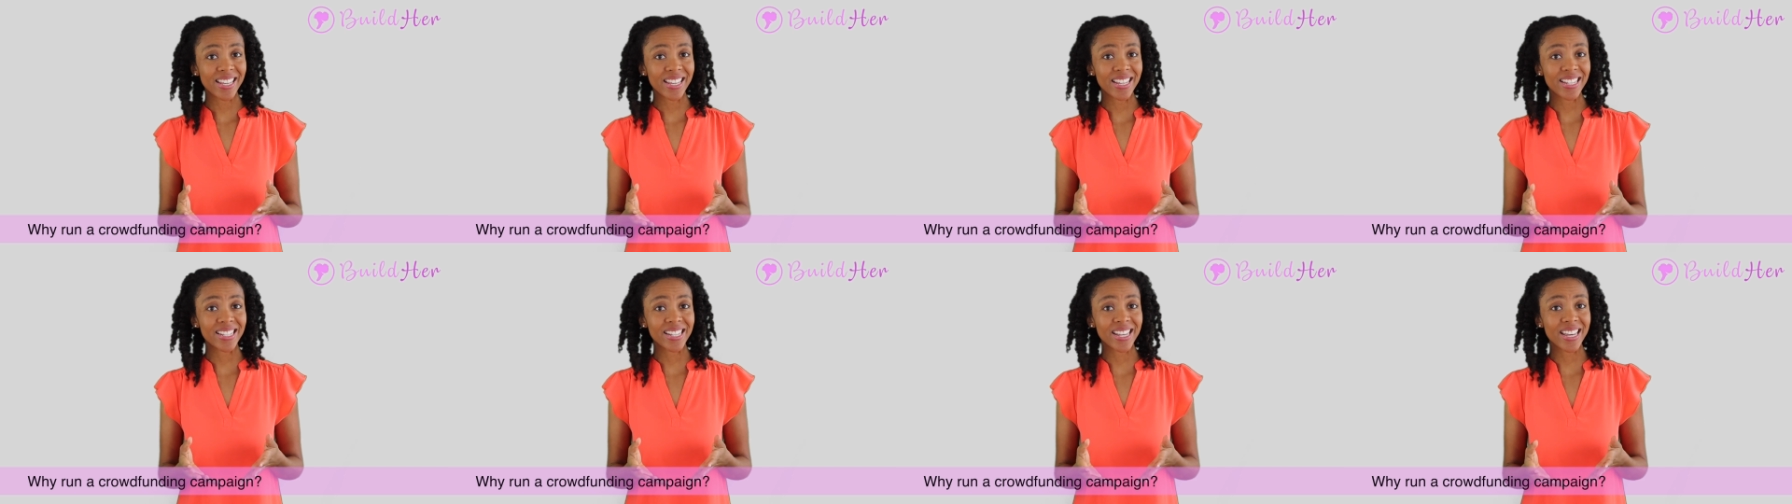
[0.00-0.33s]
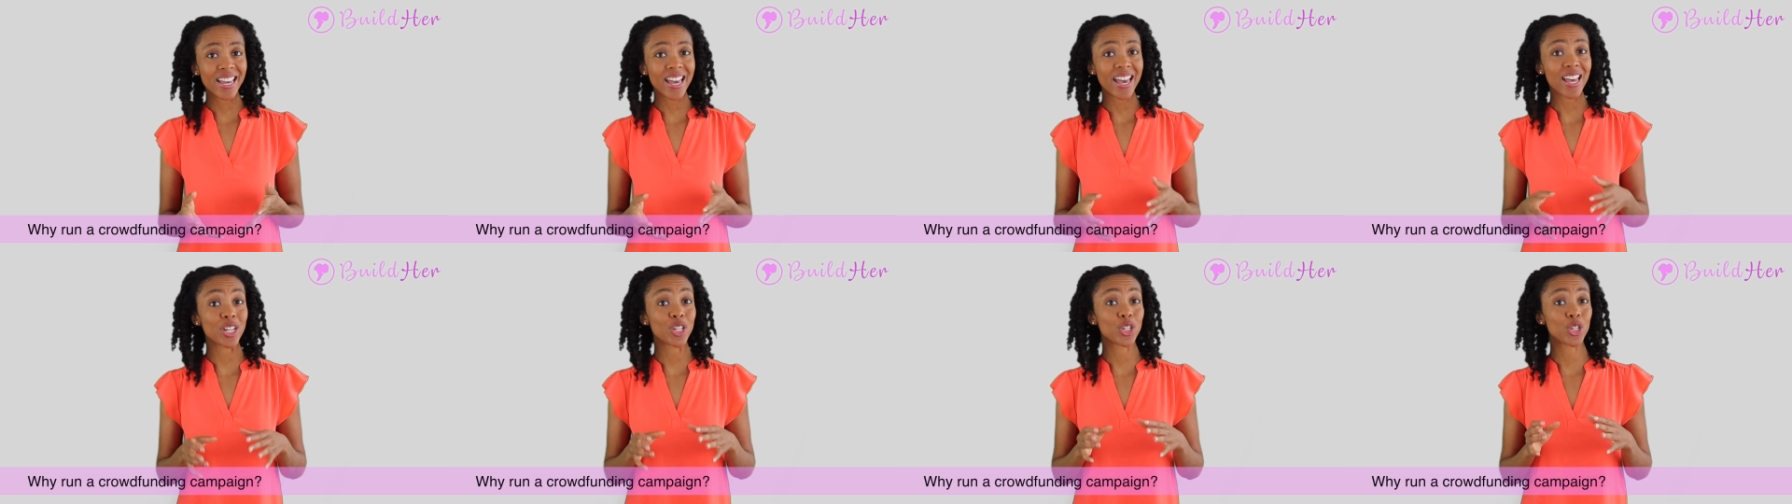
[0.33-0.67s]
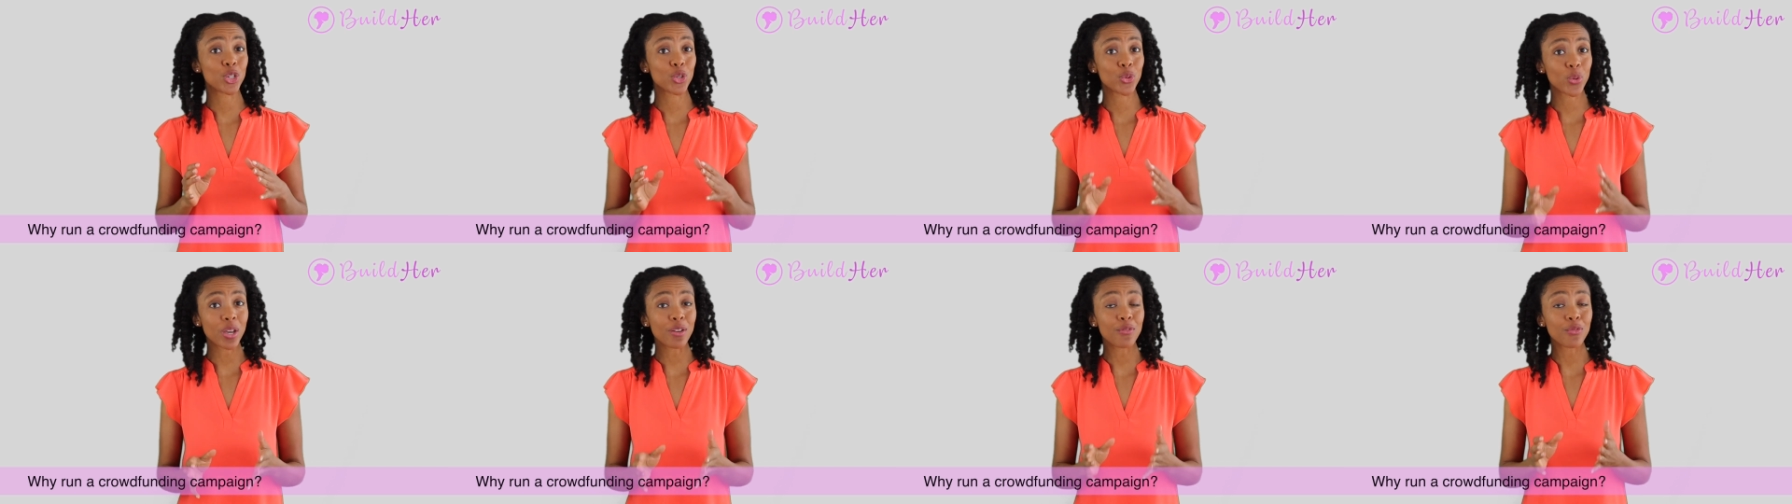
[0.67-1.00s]
easy and
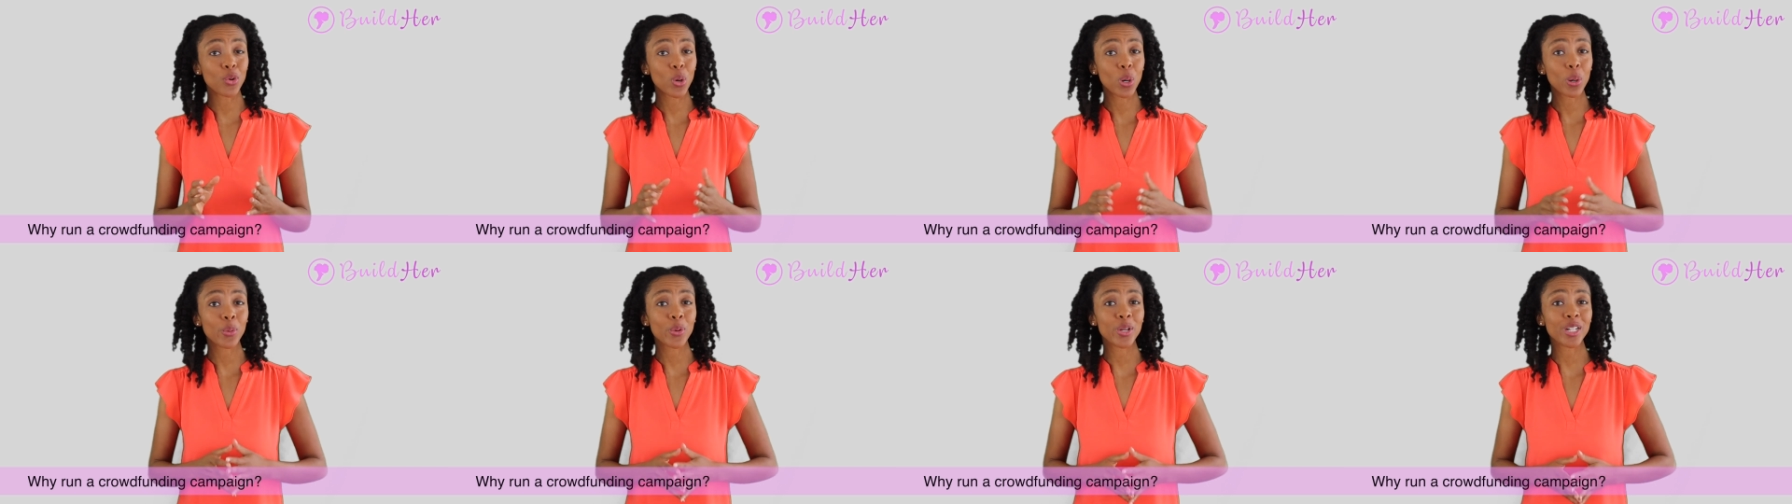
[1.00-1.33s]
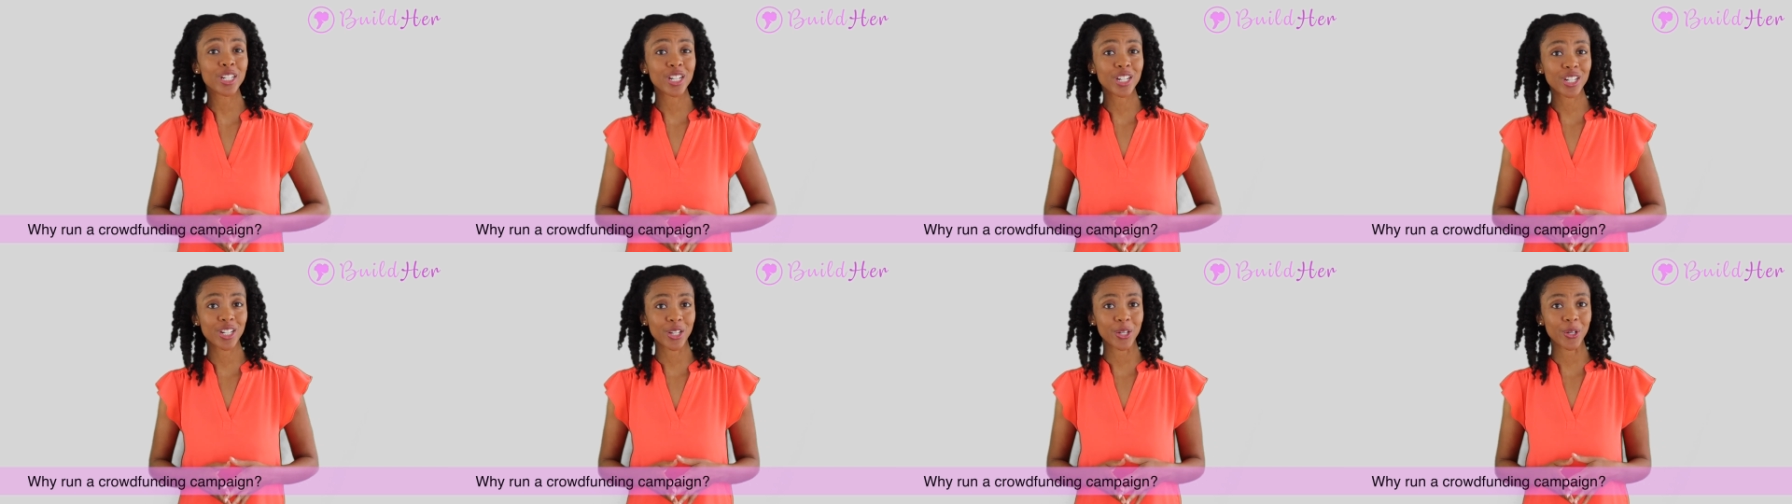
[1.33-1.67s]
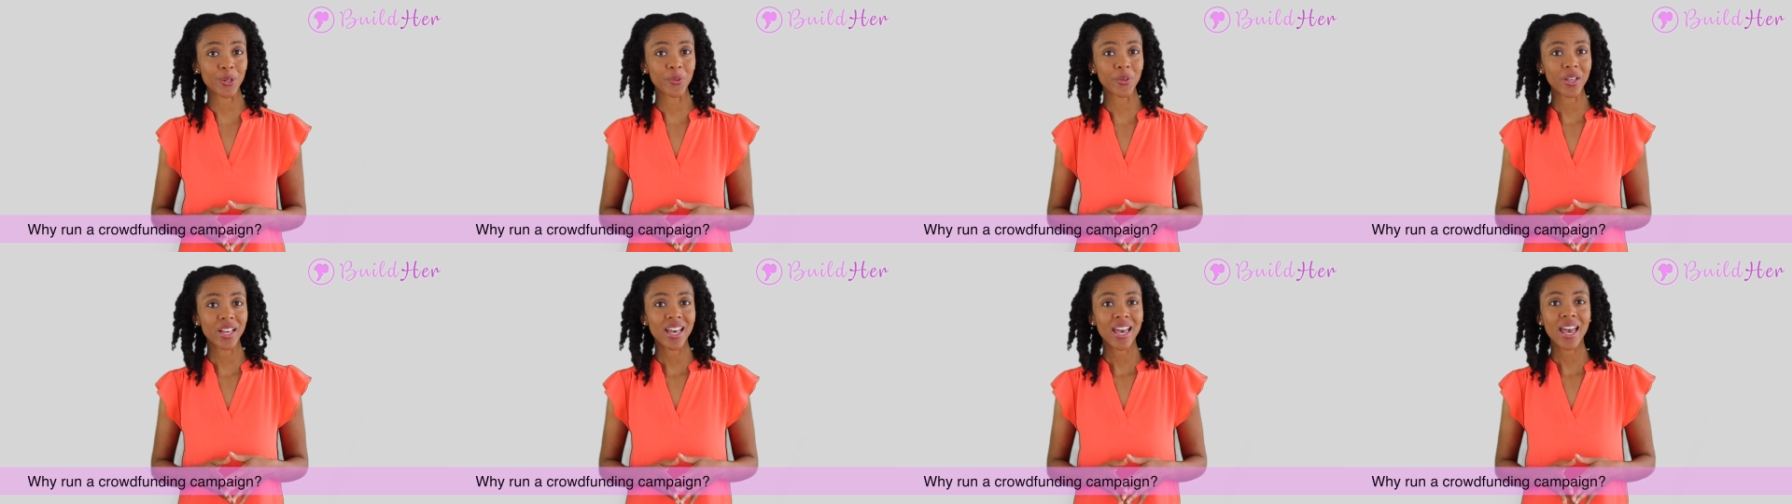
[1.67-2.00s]
straightforward to
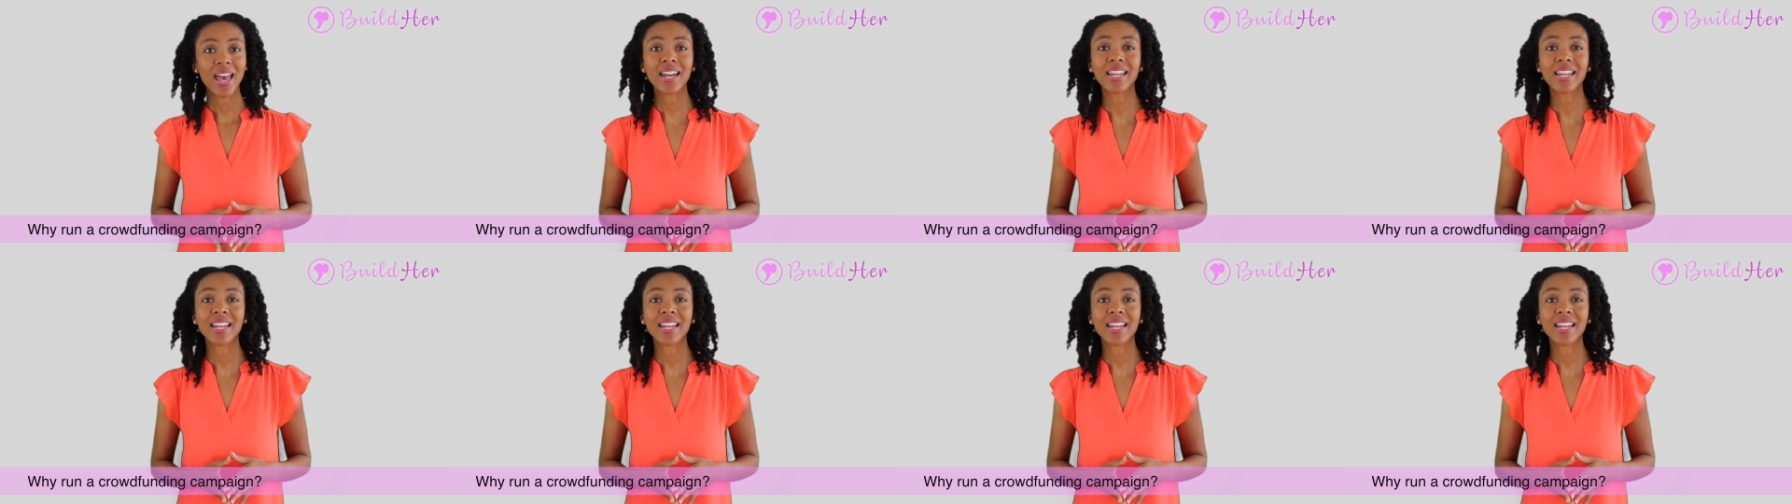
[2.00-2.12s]
do